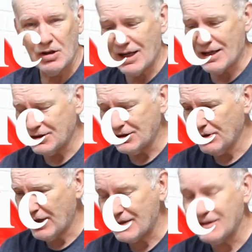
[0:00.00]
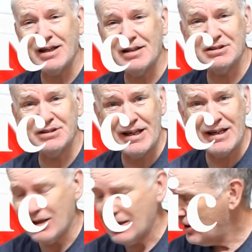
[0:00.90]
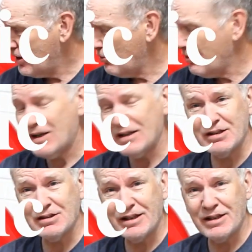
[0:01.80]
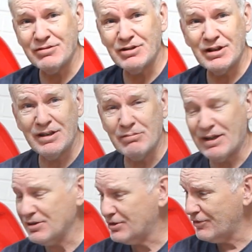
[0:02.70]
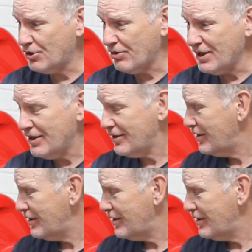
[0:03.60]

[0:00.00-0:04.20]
And hello again, and today we find ourselves in my conservatory,